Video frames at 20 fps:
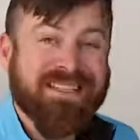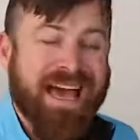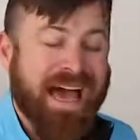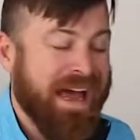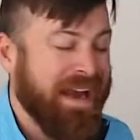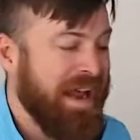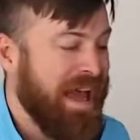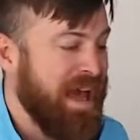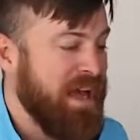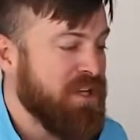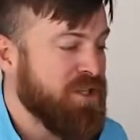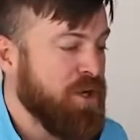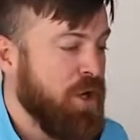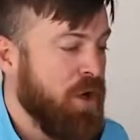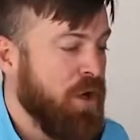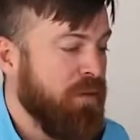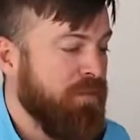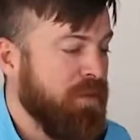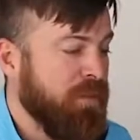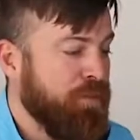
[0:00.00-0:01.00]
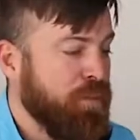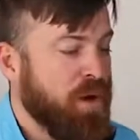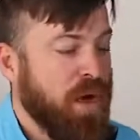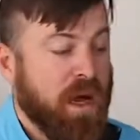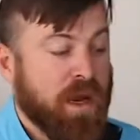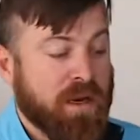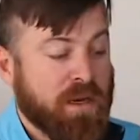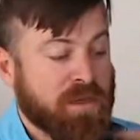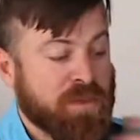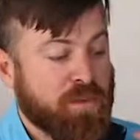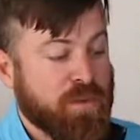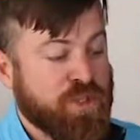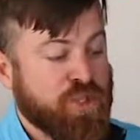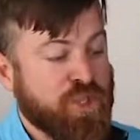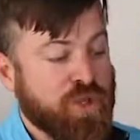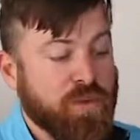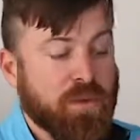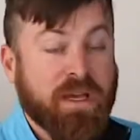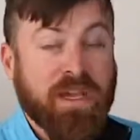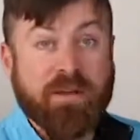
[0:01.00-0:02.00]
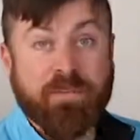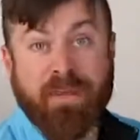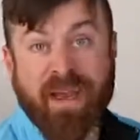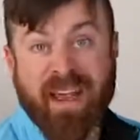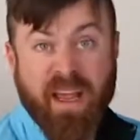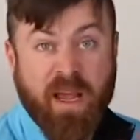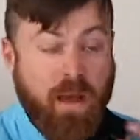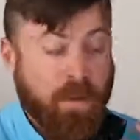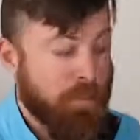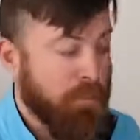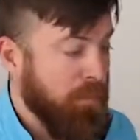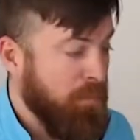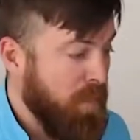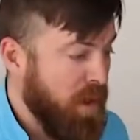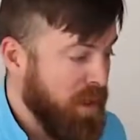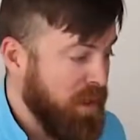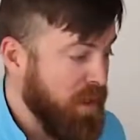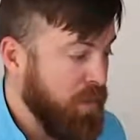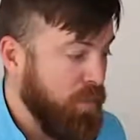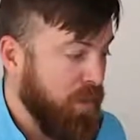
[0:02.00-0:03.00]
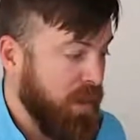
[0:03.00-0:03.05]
that has all of the products which you can make money